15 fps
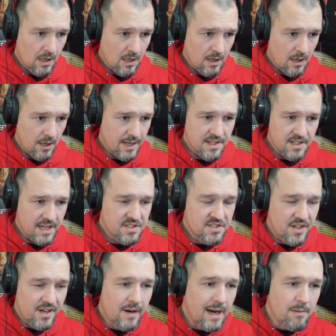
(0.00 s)
Is
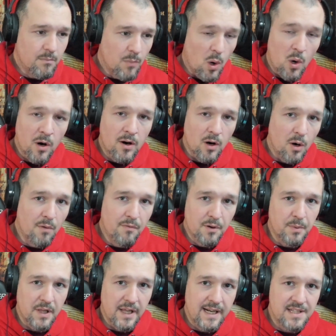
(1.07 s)
there a more
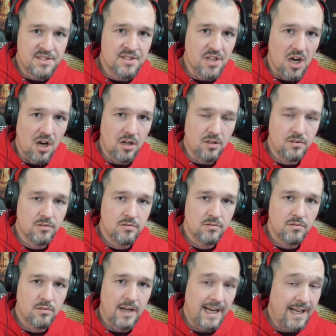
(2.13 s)
overplayed song
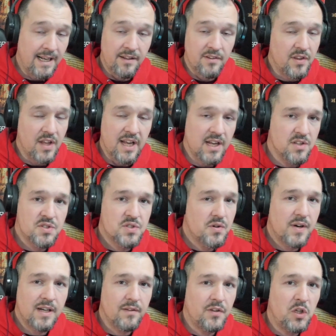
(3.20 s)
in the
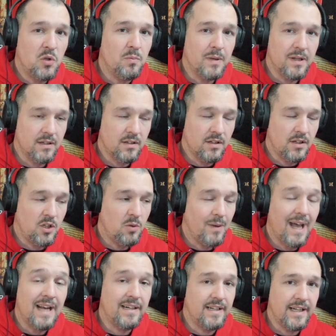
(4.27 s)
history of
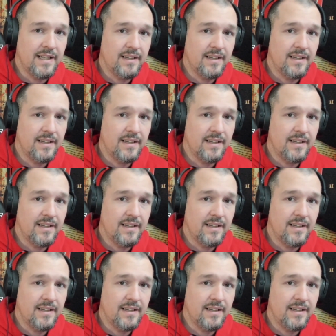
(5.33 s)
humanity?